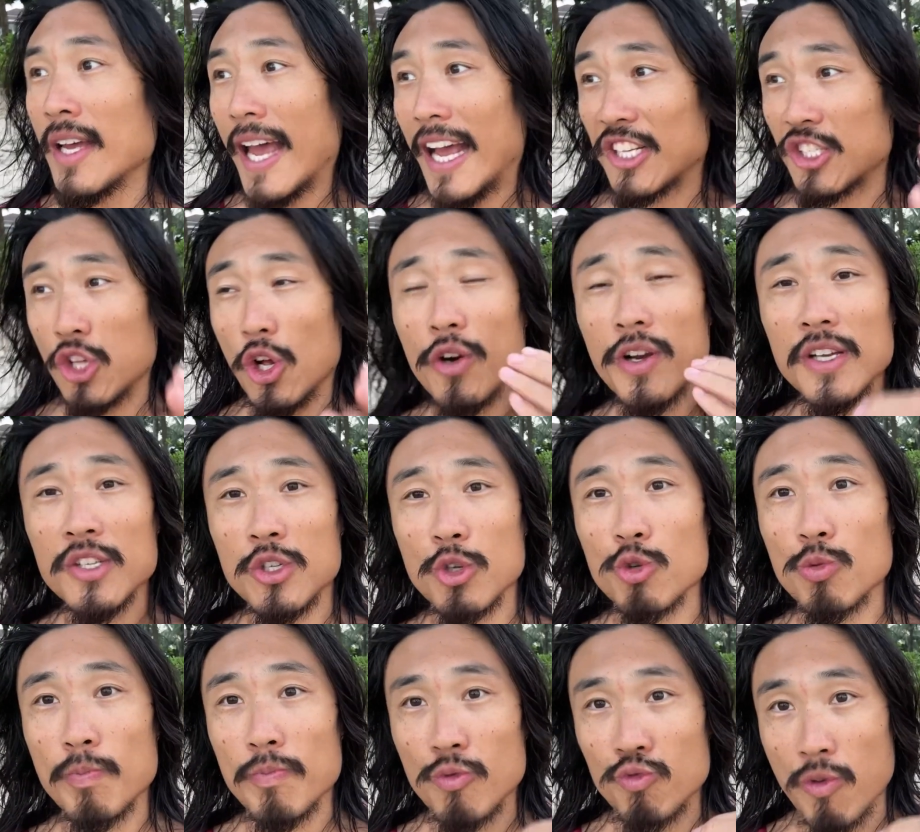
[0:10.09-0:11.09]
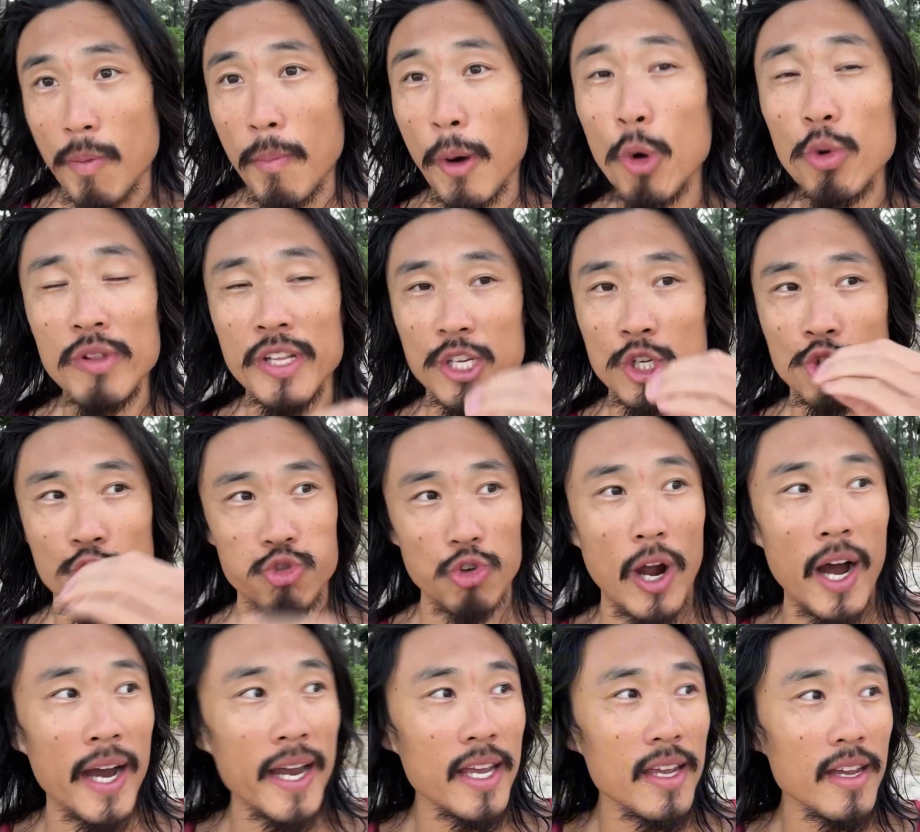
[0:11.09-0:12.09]
as long as you remotely
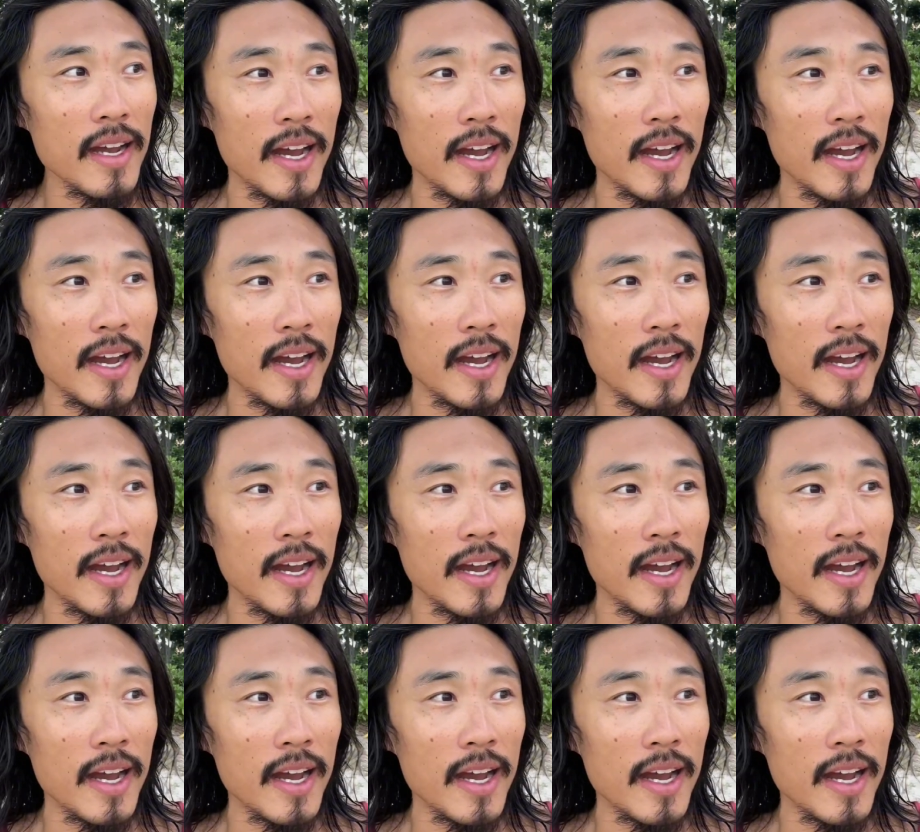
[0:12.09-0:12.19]
try,